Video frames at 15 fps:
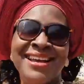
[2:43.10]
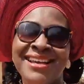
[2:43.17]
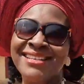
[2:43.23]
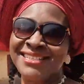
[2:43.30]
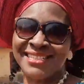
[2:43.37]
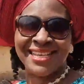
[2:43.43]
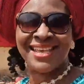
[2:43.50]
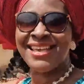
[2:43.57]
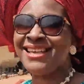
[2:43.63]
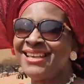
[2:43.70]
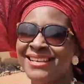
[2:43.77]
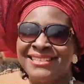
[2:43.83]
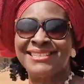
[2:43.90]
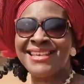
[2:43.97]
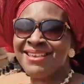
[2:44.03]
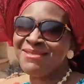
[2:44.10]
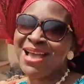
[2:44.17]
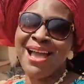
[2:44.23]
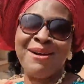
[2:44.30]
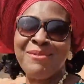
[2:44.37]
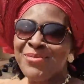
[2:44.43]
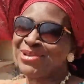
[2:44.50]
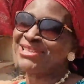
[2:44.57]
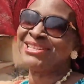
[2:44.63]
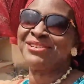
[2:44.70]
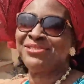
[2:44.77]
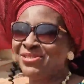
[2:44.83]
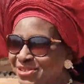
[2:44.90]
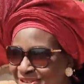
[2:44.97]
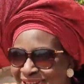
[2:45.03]
See? See how
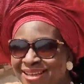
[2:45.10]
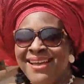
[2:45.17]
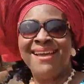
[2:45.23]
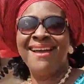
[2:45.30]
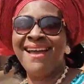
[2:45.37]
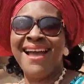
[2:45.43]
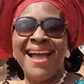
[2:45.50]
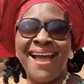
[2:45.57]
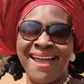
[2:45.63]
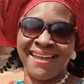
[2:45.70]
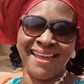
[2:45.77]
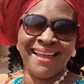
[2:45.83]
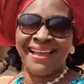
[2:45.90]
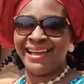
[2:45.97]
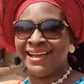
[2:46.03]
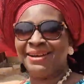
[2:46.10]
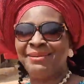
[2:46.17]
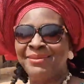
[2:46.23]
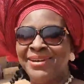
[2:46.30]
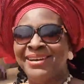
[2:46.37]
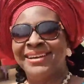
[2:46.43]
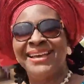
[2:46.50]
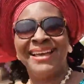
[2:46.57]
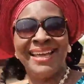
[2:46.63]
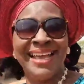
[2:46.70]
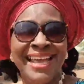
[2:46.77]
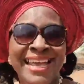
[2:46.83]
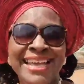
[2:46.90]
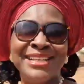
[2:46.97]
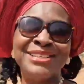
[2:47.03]
beautiful I am.
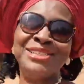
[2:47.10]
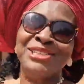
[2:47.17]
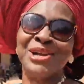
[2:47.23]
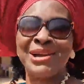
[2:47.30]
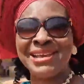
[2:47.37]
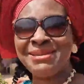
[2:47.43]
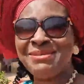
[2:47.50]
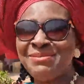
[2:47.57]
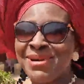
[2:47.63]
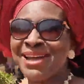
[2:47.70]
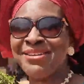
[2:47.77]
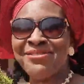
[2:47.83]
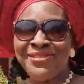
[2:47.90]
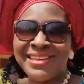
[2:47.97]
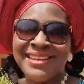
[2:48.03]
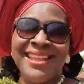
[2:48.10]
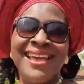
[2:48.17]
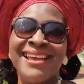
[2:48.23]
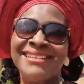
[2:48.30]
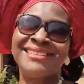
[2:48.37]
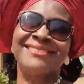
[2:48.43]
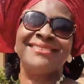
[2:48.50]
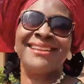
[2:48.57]
Enjoying my village